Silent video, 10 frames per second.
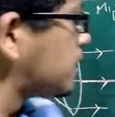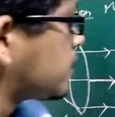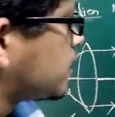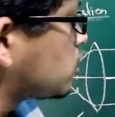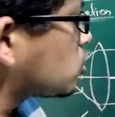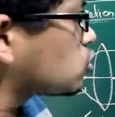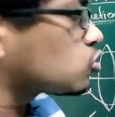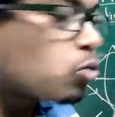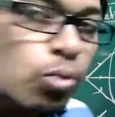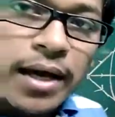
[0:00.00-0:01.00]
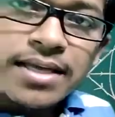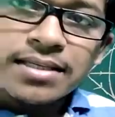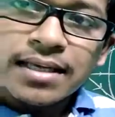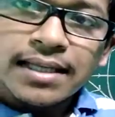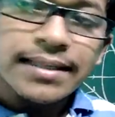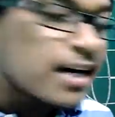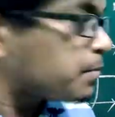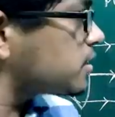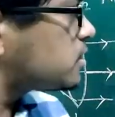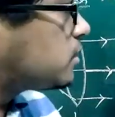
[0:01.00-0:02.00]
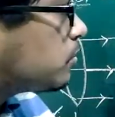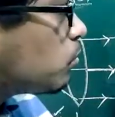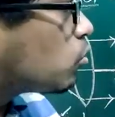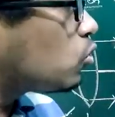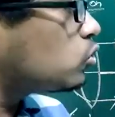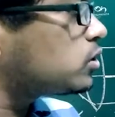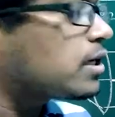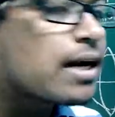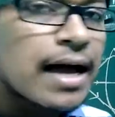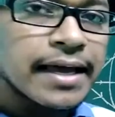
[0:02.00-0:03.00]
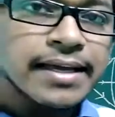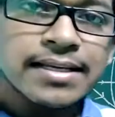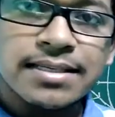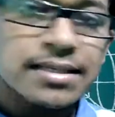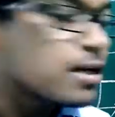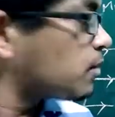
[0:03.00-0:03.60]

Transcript: here also twice. That means both the lines,